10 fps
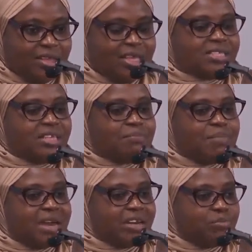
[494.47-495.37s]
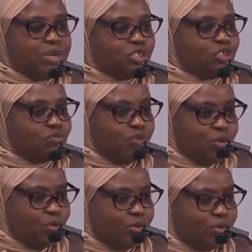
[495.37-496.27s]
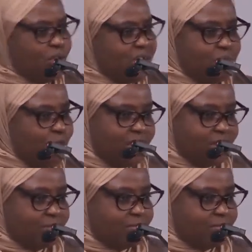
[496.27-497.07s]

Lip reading: is a bad reputation for you, not the money.